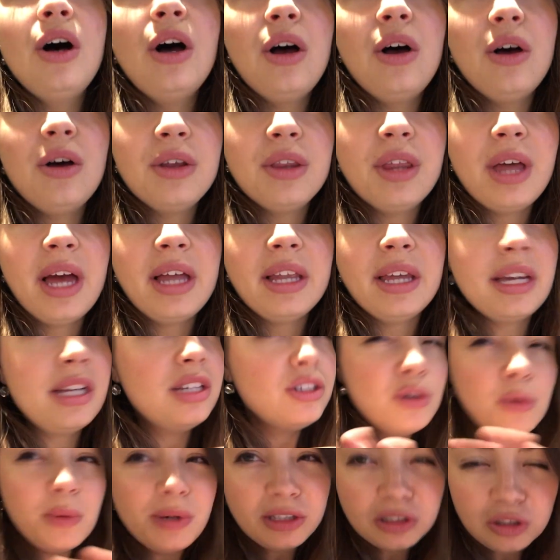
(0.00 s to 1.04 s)
All that, like,
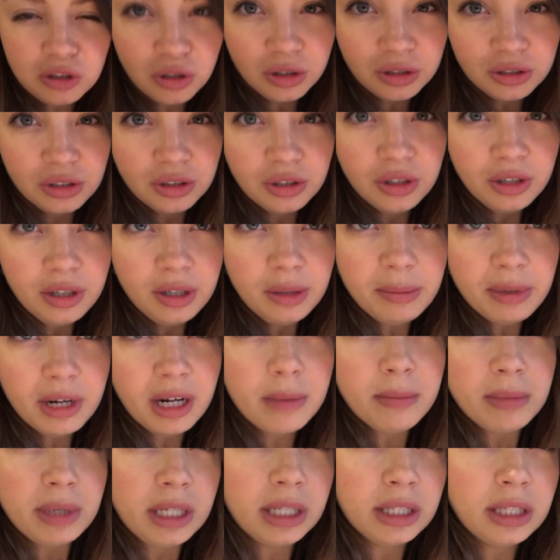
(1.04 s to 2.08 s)
it's always looked good, but
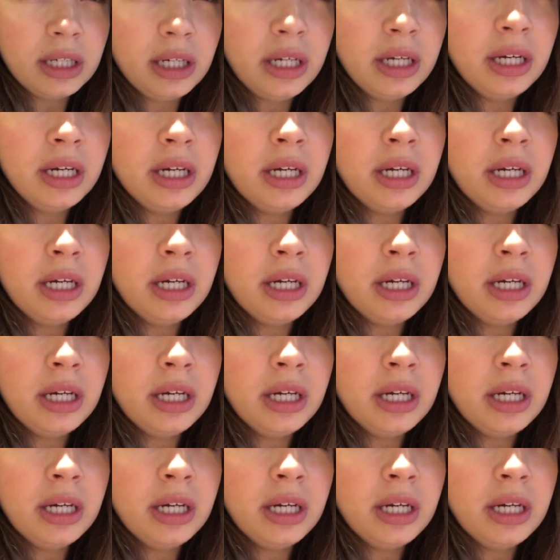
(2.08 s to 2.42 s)
I mean